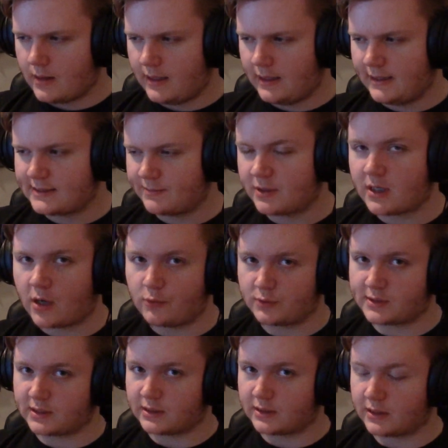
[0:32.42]
Elizabeth
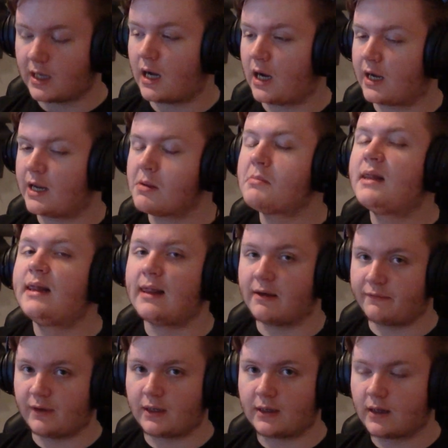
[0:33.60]
Olsen, I am
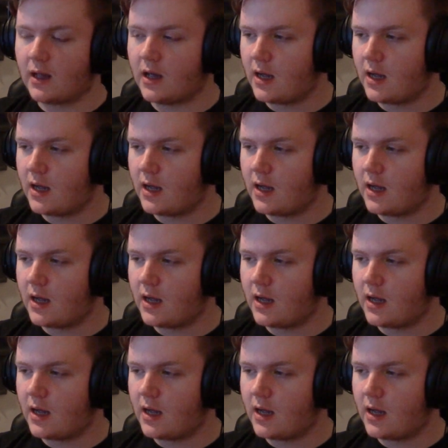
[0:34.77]
loving.